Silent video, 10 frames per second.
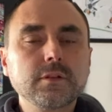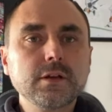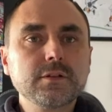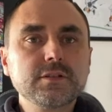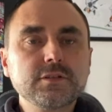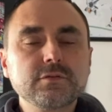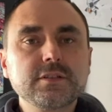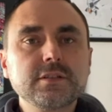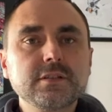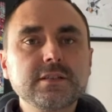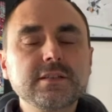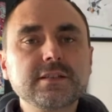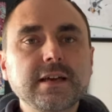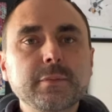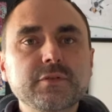So this is Richard,
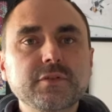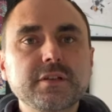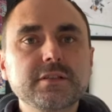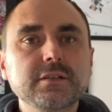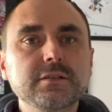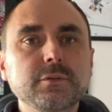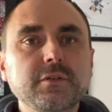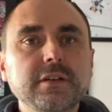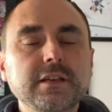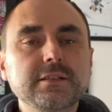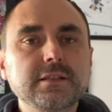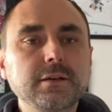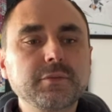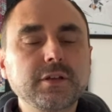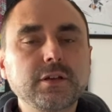this is Games Freezer. So we've
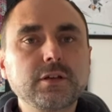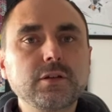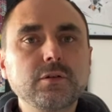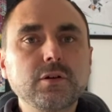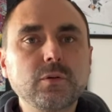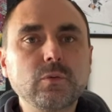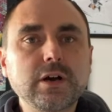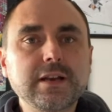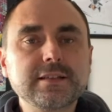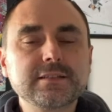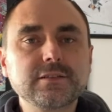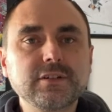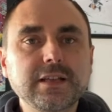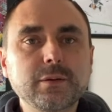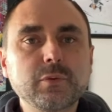connected up the QHOT
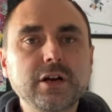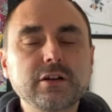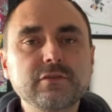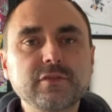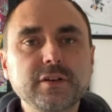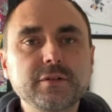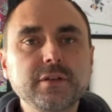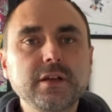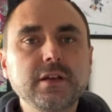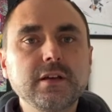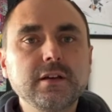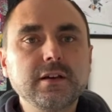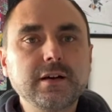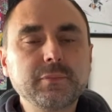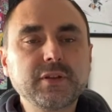Wireless Lavalier Microphone
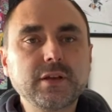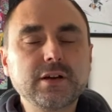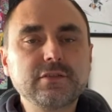up to the